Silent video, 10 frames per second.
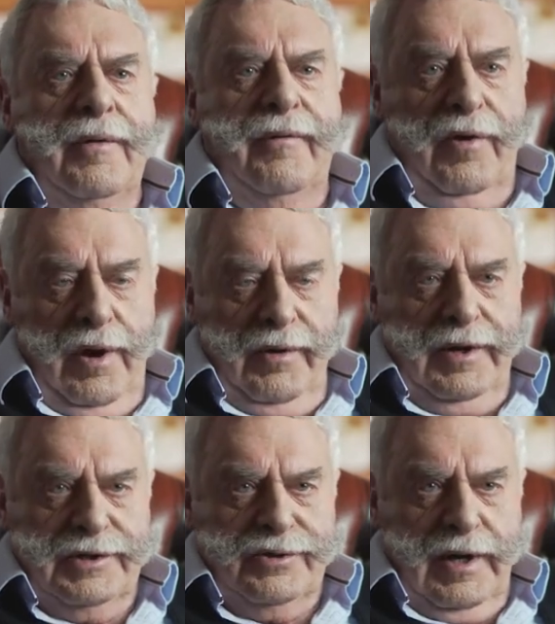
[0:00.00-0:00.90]
Varroa
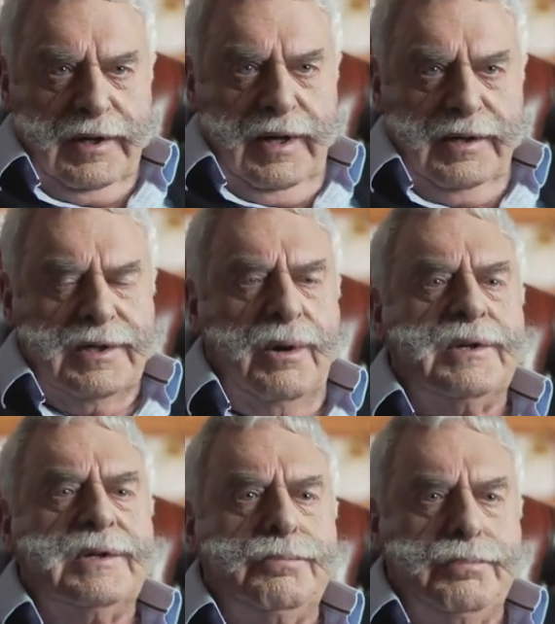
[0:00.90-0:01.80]
destructor. So
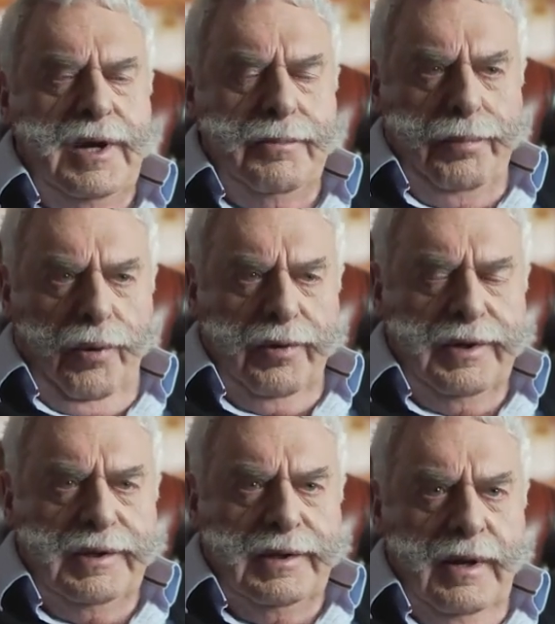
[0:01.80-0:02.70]
it's
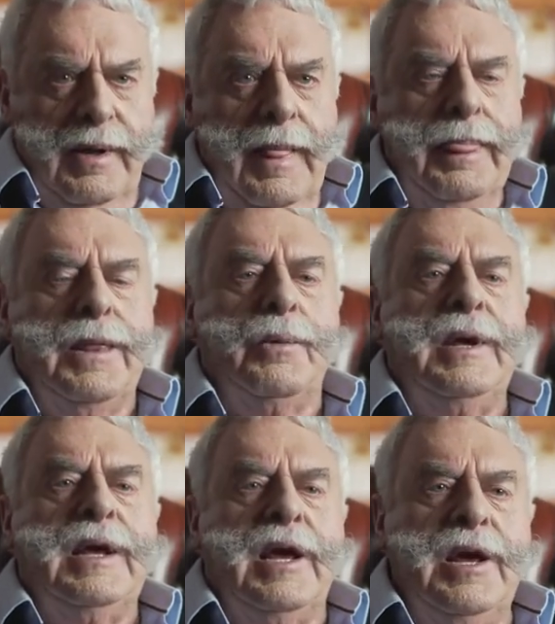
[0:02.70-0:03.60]
important that
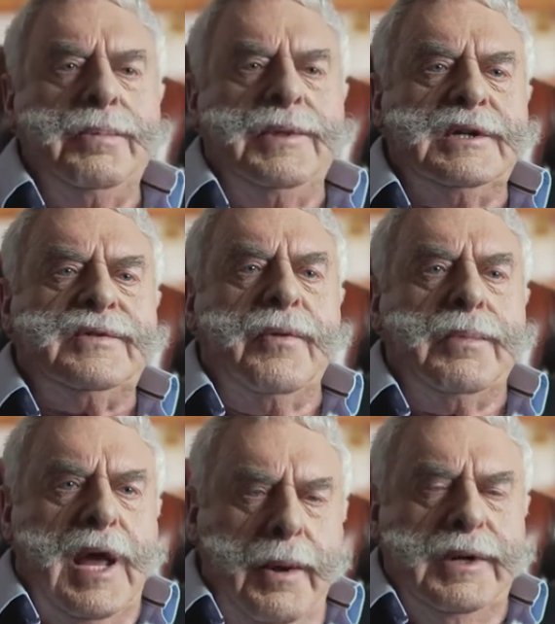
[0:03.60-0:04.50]
we keep this from
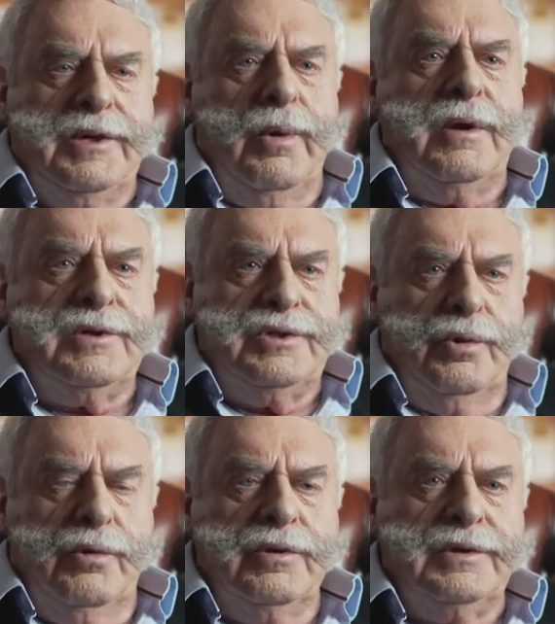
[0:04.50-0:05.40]
coming to our
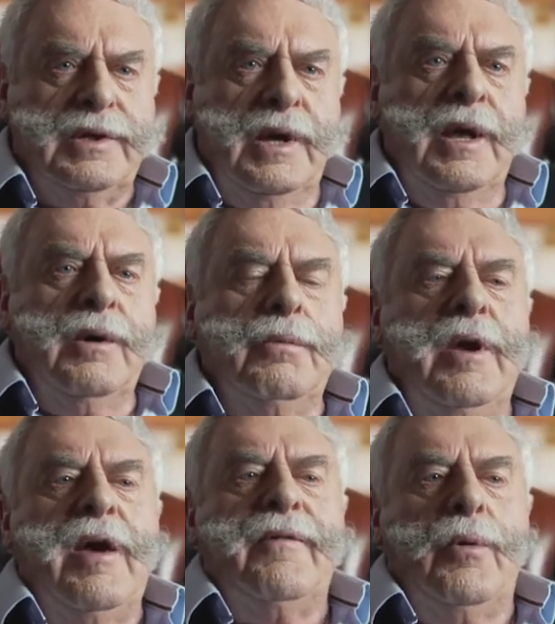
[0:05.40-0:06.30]
shores.
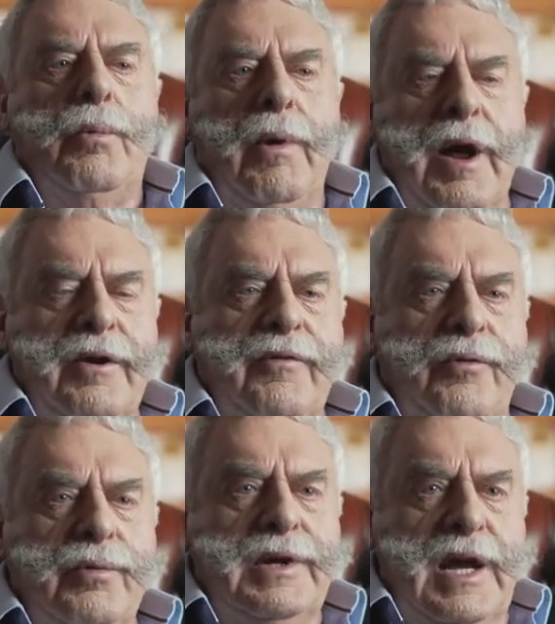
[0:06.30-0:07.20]
We have a
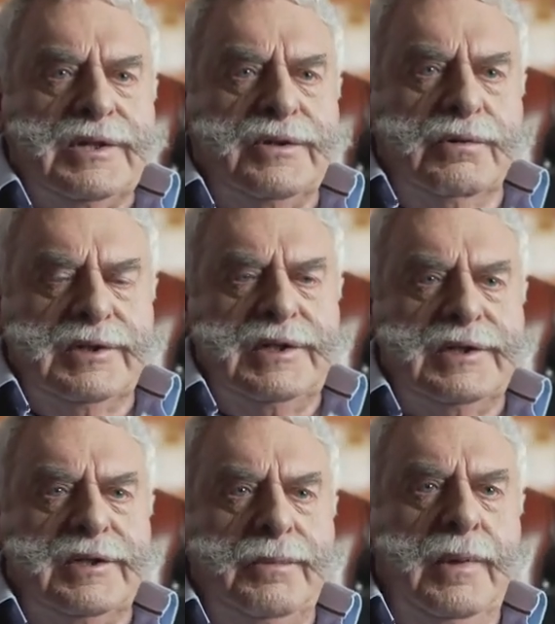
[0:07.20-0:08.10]
wonderful national
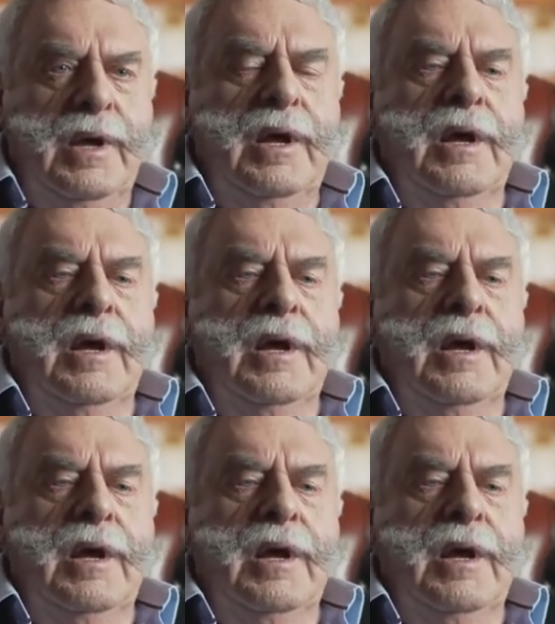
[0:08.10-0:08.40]
system